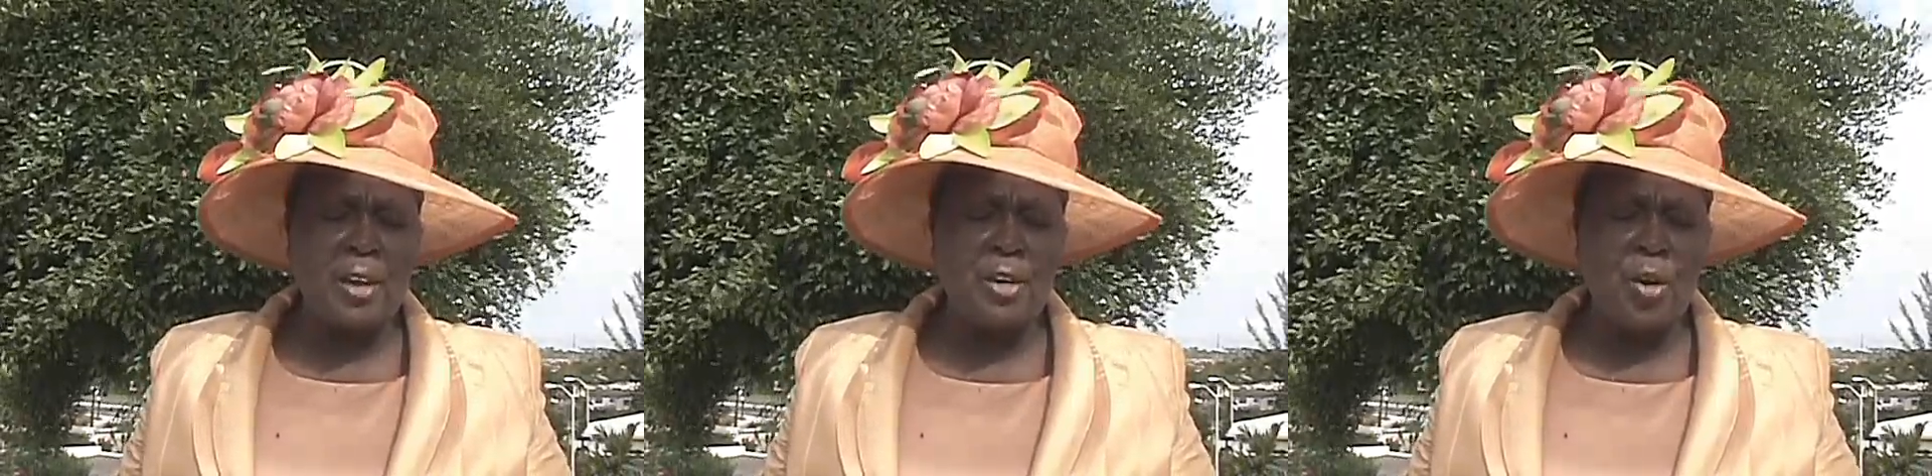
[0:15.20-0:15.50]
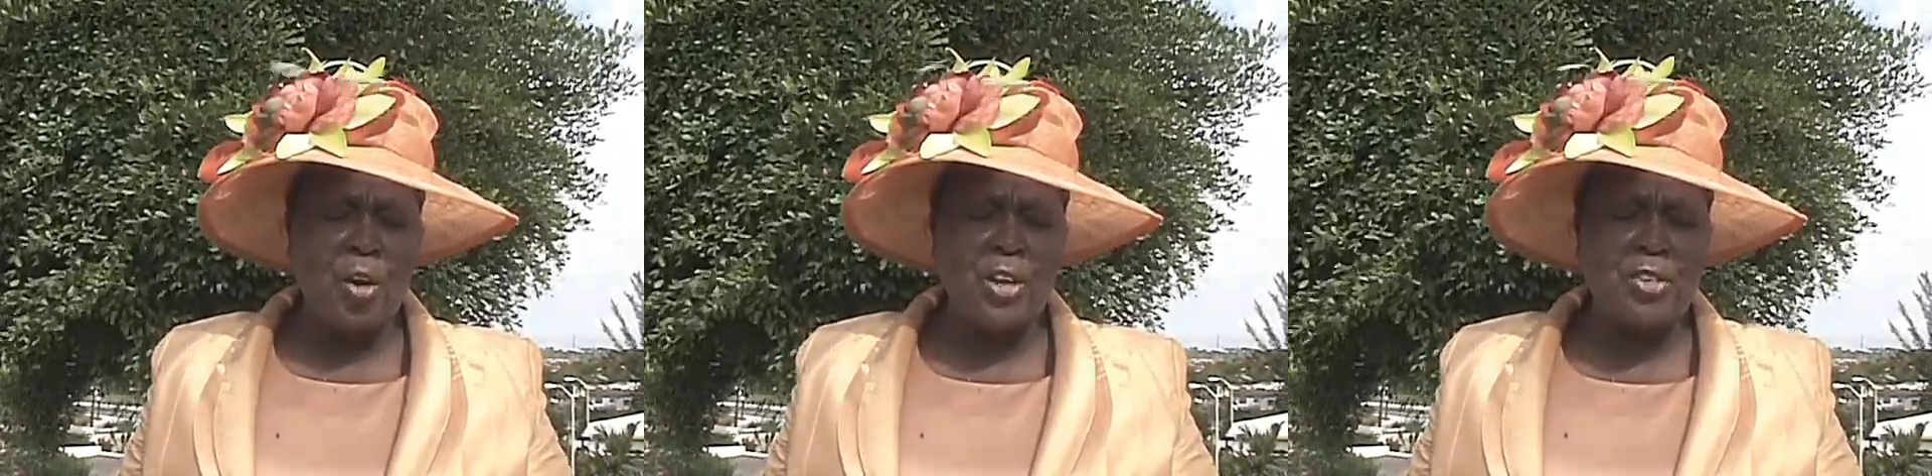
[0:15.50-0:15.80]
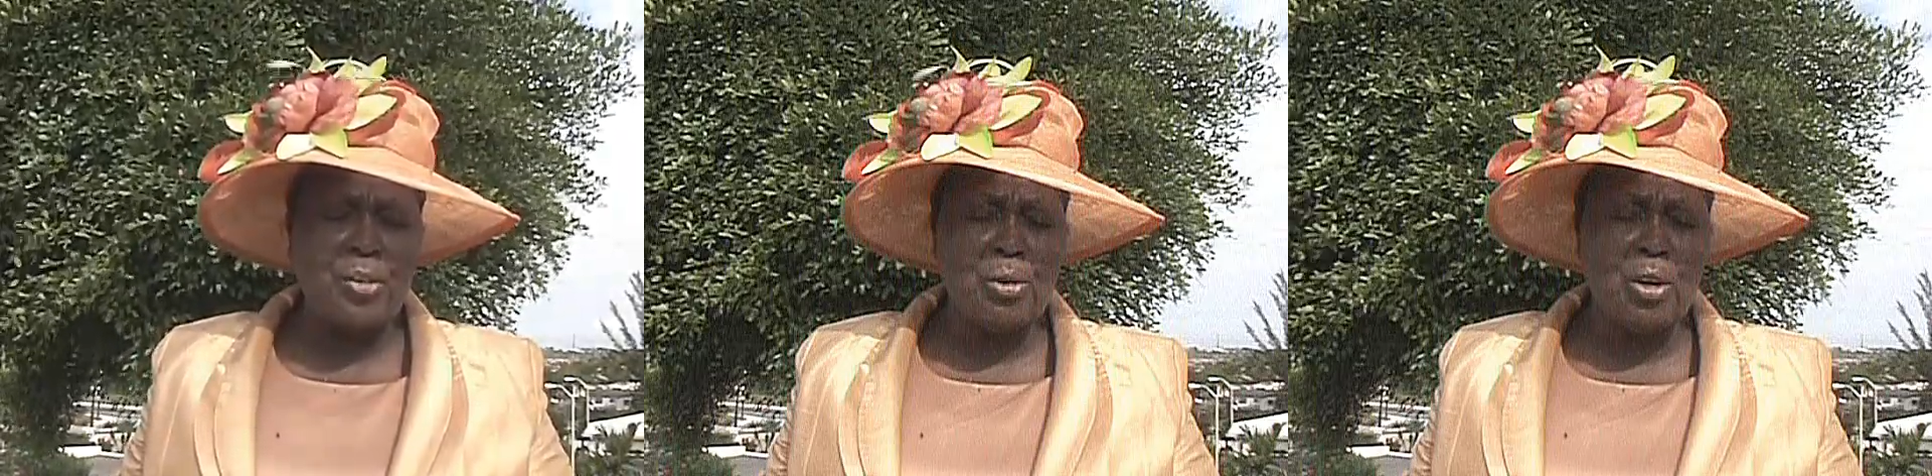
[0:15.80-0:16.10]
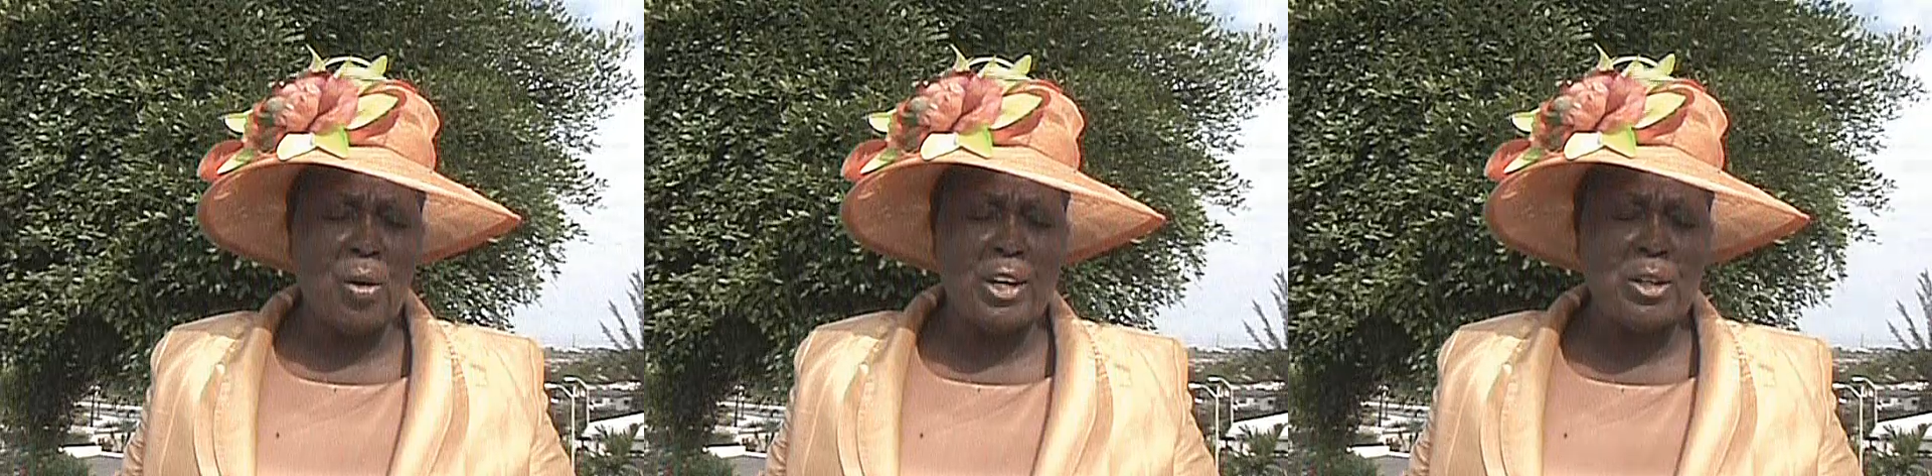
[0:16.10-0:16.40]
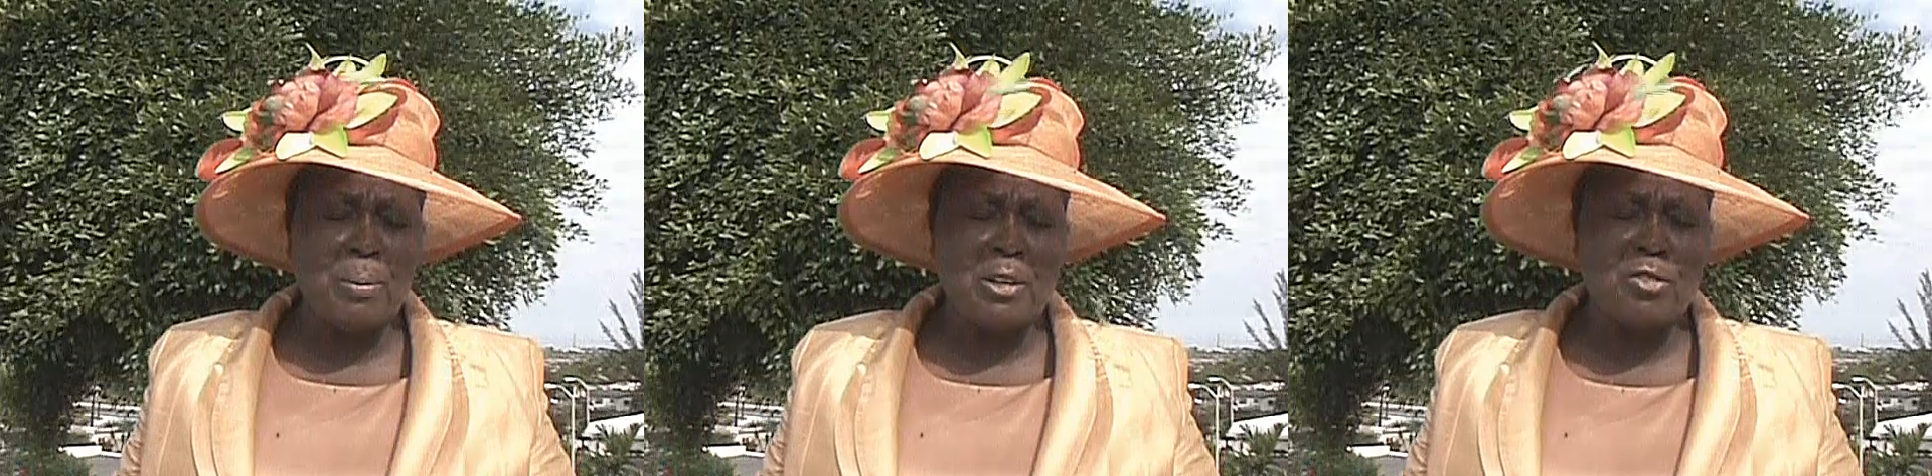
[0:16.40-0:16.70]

I encourage you, Lord, to be